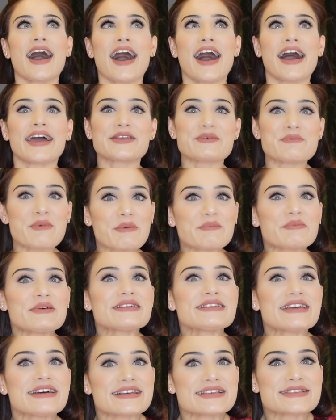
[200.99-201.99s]
I
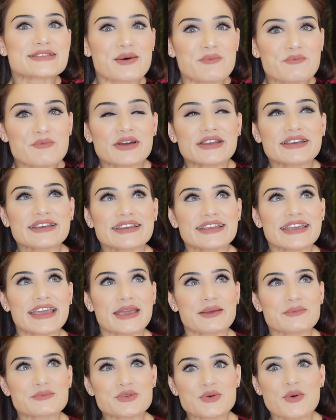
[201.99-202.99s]
remembered someone
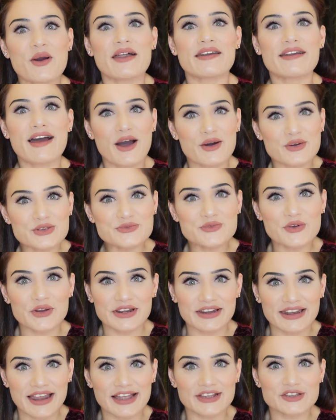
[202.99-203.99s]
came to our house for a
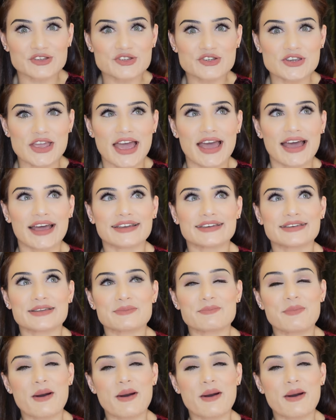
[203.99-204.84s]
lunch and